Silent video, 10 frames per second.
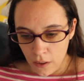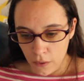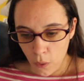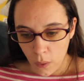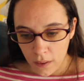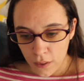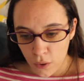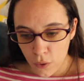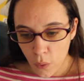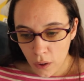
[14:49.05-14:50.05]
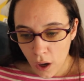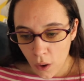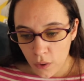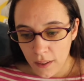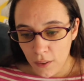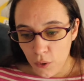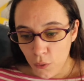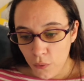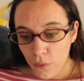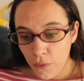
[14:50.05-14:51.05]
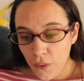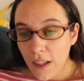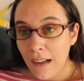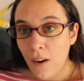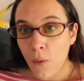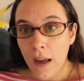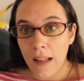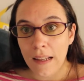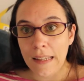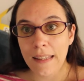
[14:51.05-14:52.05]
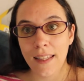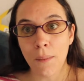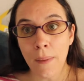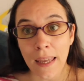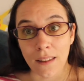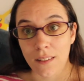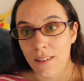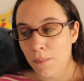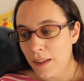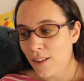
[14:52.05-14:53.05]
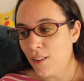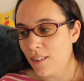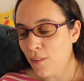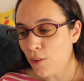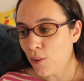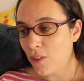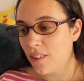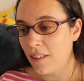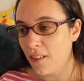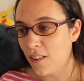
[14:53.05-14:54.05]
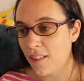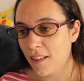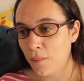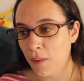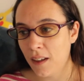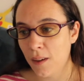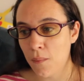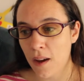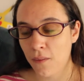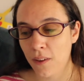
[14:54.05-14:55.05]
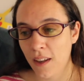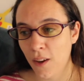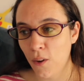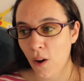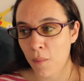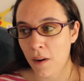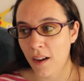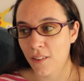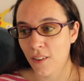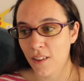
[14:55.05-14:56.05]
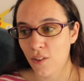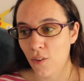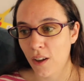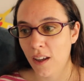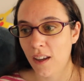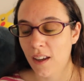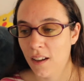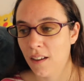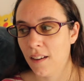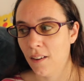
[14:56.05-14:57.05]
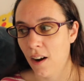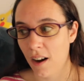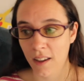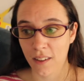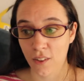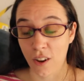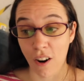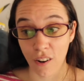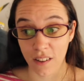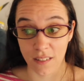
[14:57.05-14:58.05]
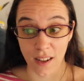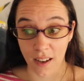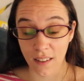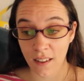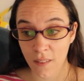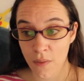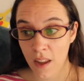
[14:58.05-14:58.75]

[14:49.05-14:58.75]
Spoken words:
So what did you do and how did you feel? Well, it depends, because if you consider that making my video about the history is an artist date.